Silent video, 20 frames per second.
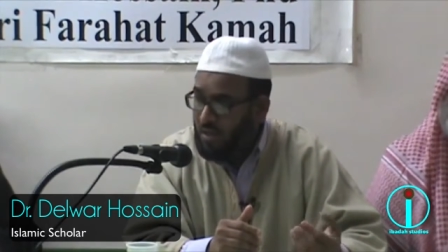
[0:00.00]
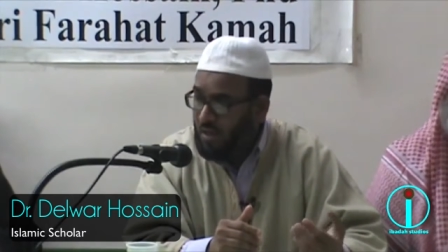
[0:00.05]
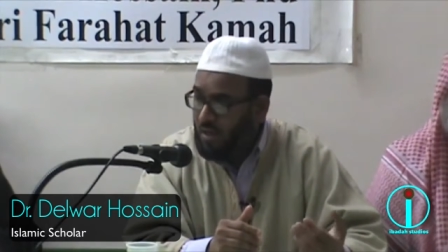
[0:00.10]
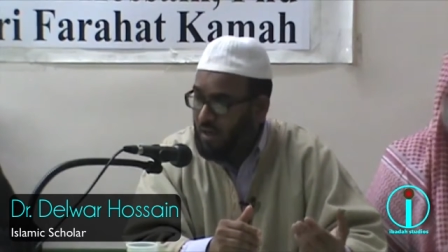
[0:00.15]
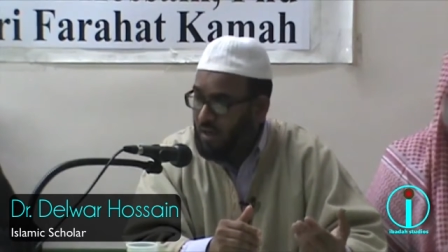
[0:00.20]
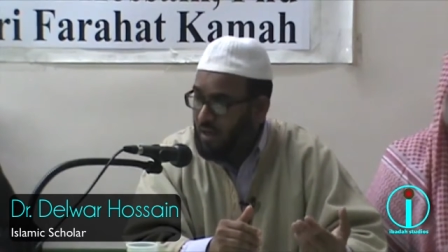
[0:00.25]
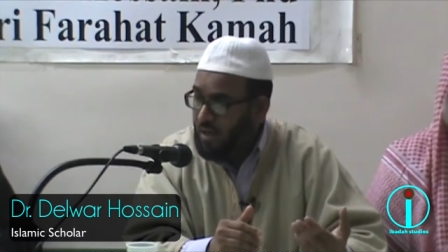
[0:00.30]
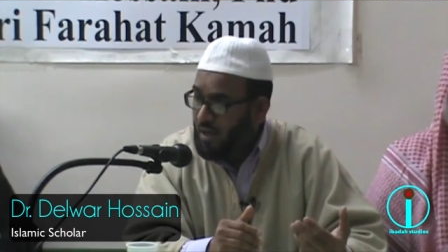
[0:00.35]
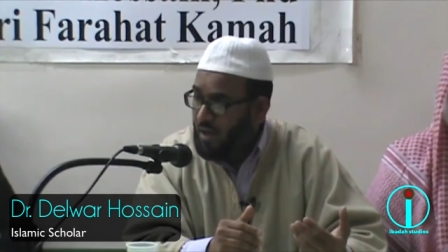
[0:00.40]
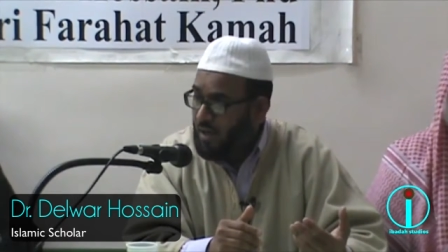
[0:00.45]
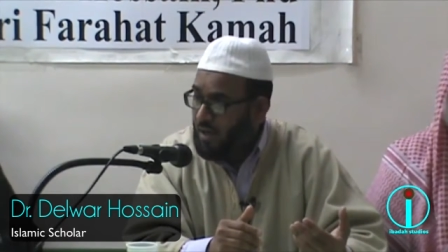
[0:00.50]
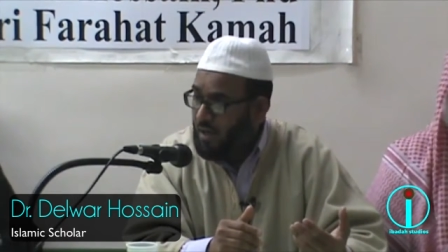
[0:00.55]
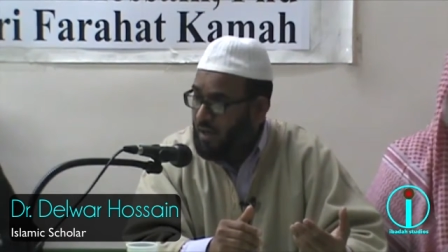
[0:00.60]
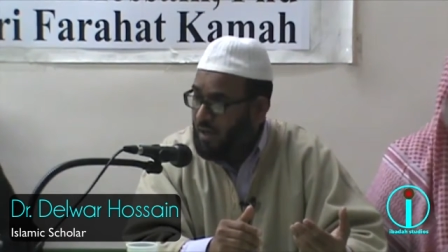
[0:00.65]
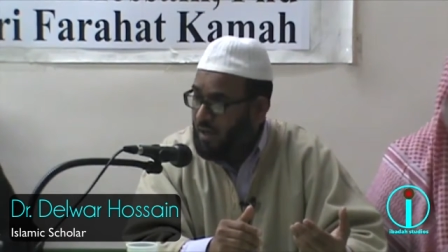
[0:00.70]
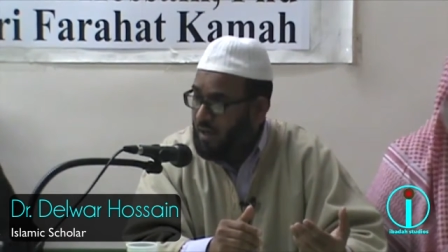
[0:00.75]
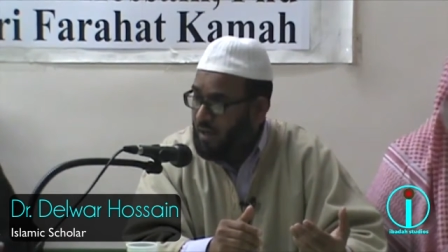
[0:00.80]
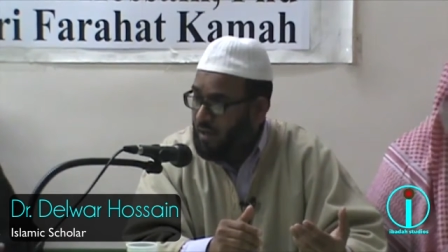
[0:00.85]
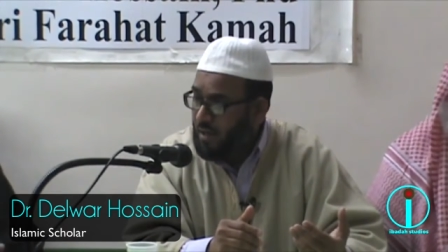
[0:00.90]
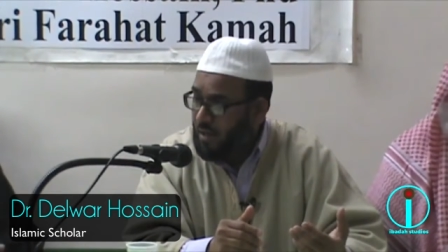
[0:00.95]
uh, uh,
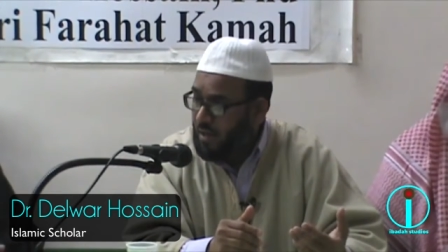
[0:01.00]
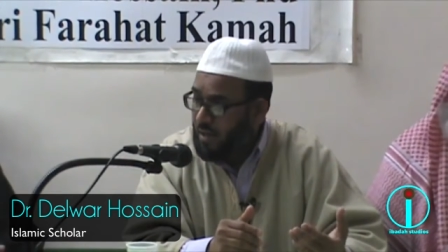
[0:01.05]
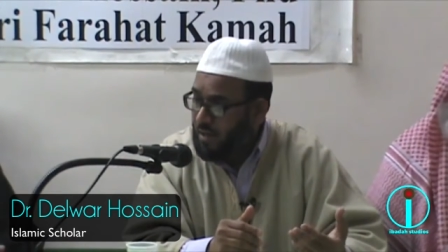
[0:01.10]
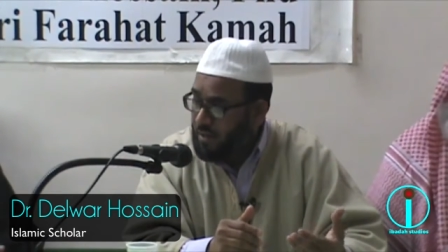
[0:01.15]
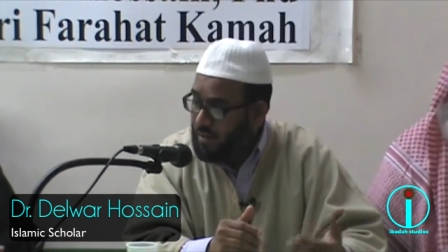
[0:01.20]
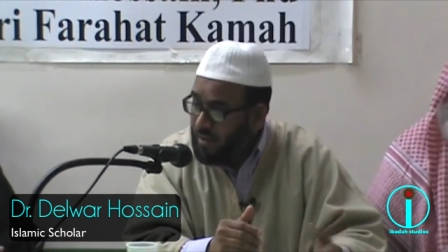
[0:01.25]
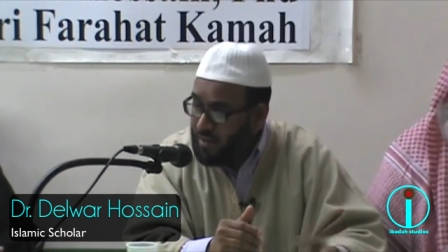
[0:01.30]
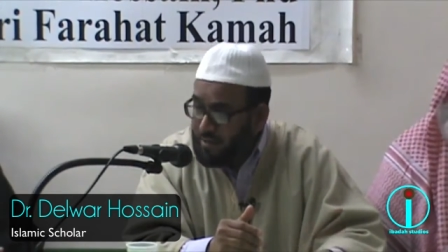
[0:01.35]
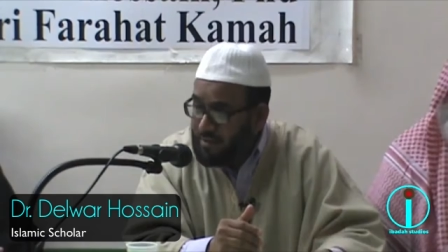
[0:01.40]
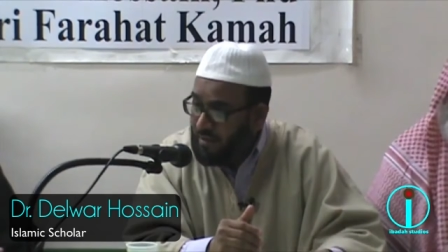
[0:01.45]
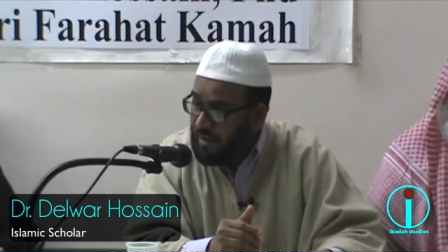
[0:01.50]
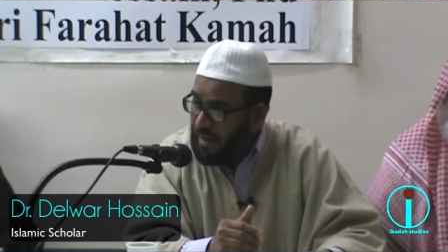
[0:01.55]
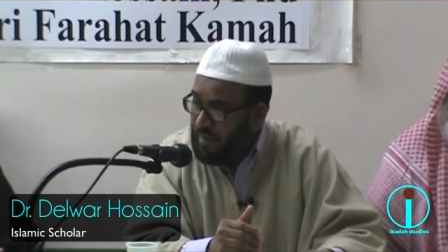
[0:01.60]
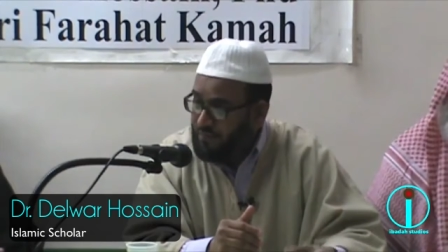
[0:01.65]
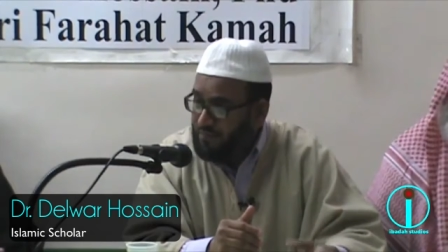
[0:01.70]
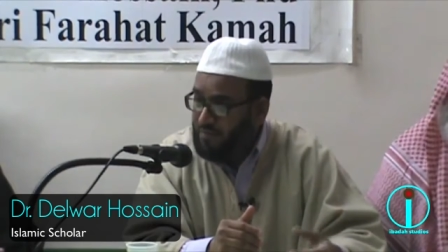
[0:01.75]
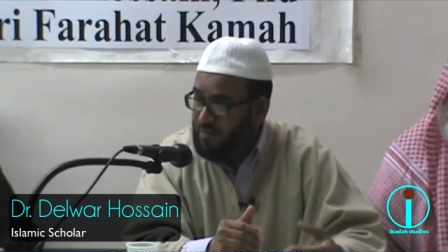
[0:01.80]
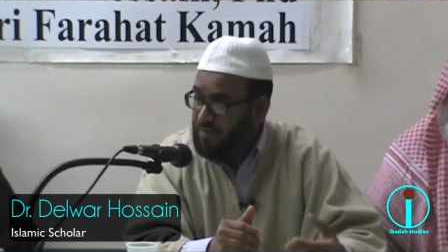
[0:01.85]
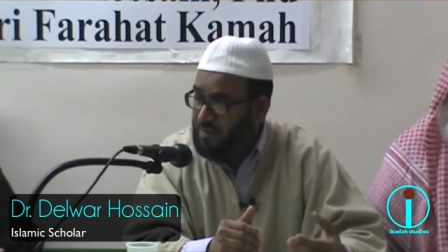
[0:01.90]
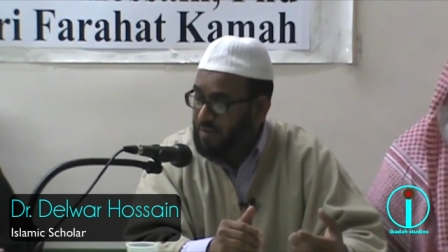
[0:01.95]
uh,
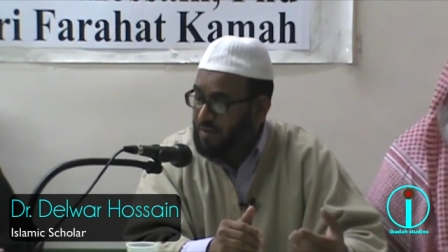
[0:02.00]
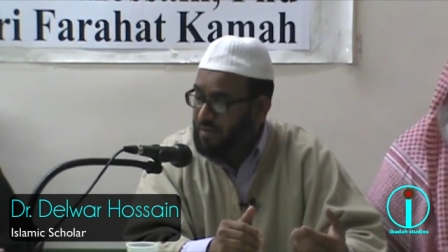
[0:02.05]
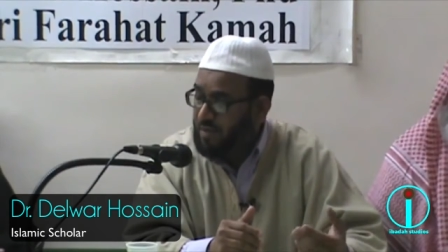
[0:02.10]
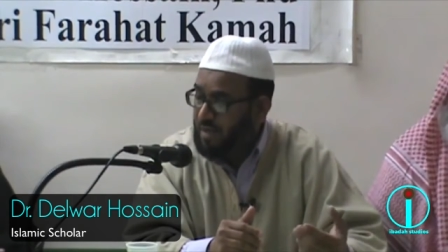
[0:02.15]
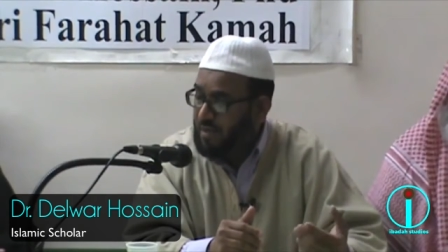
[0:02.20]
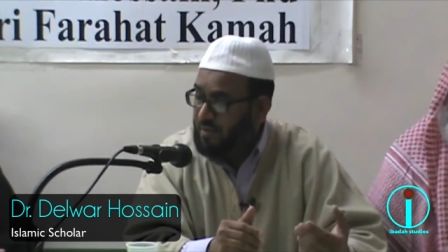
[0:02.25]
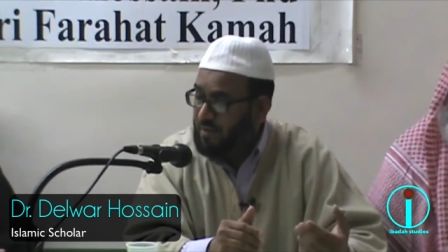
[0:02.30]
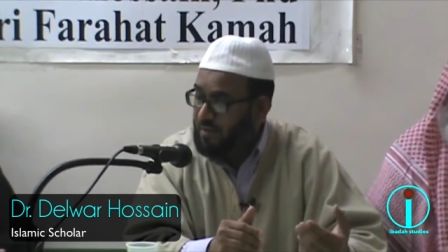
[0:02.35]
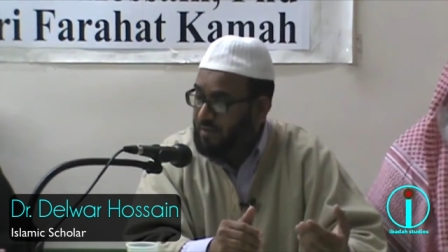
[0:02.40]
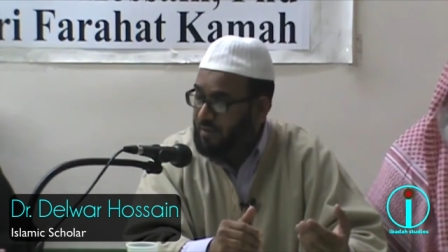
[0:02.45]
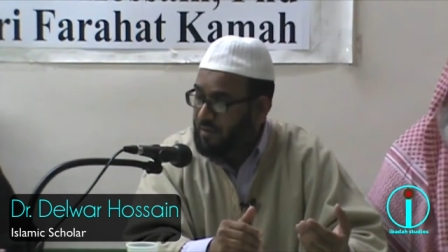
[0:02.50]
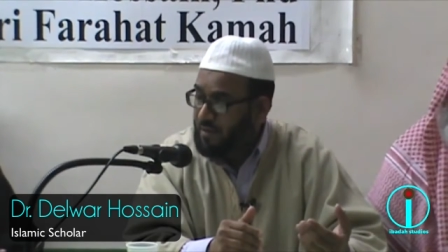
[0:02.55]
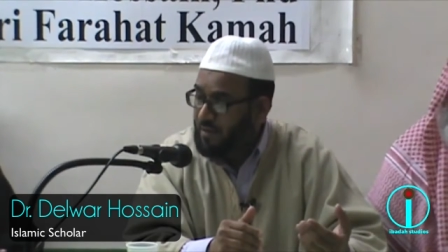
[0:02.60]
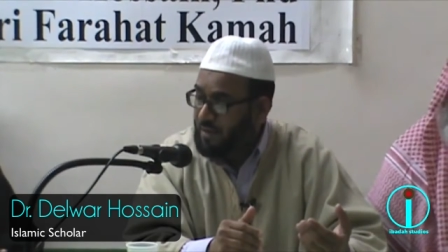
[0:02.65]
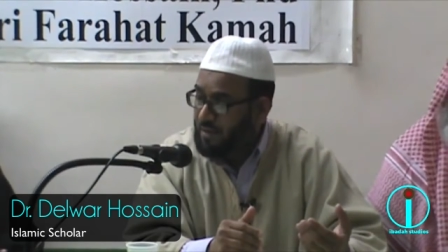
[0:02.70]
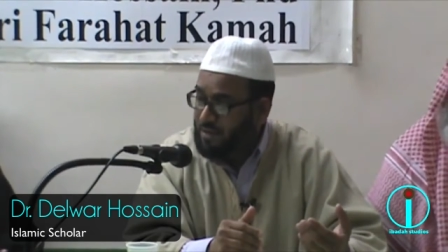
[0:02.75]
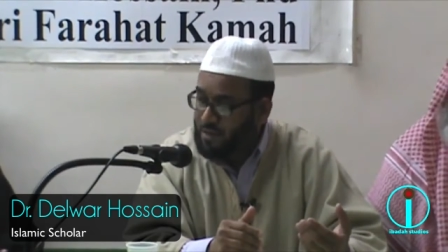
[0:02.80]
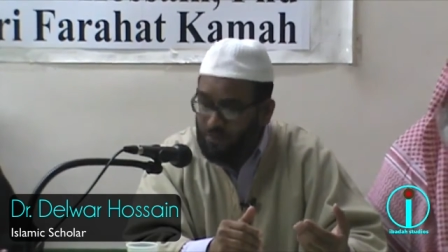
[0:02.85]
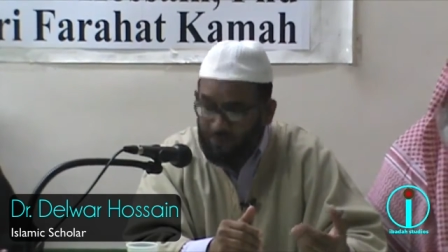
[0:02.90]
aircrafts uh, and uh,